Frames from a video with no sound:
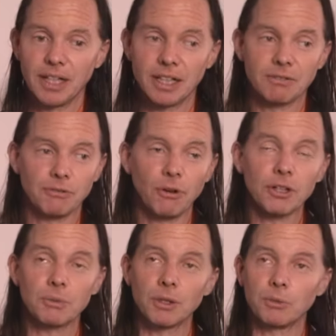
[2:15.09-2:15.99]
And then
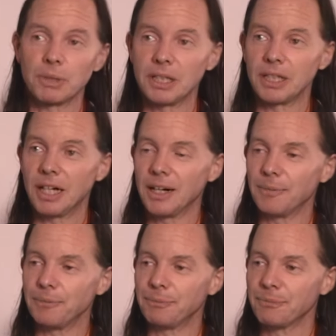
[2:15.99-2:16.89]
fourth one will be
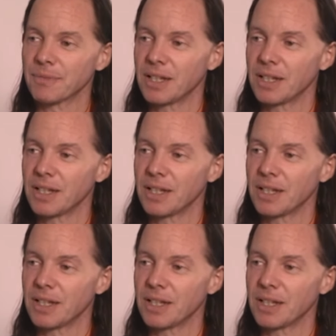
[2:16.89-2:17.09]
um,